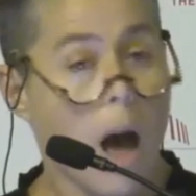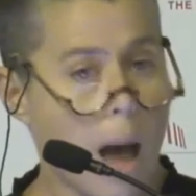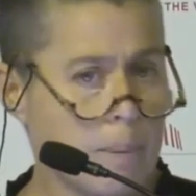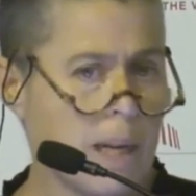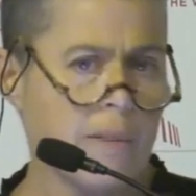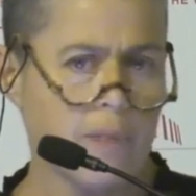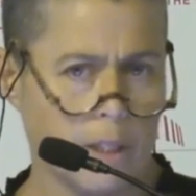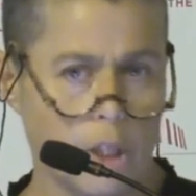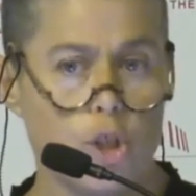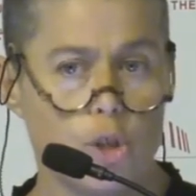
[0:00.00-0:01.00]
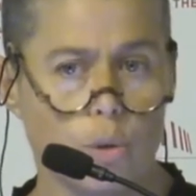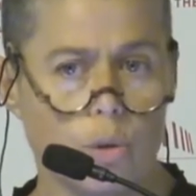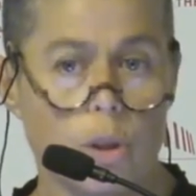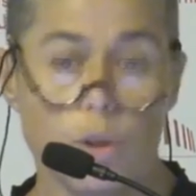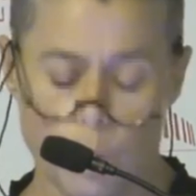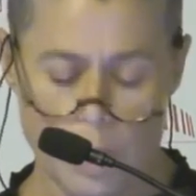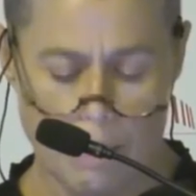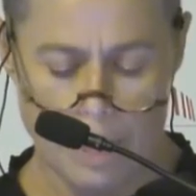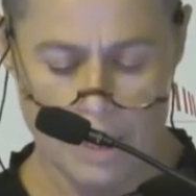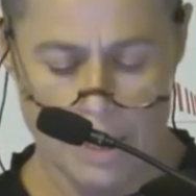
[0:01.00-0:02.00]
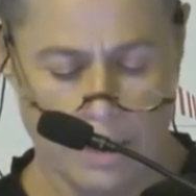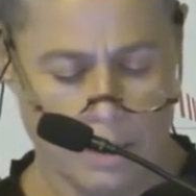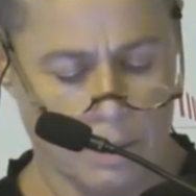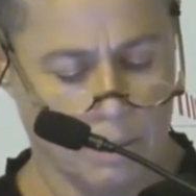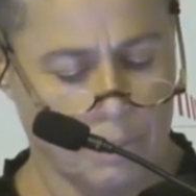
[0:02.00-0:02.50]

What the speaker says: I believe that it should, to some extent.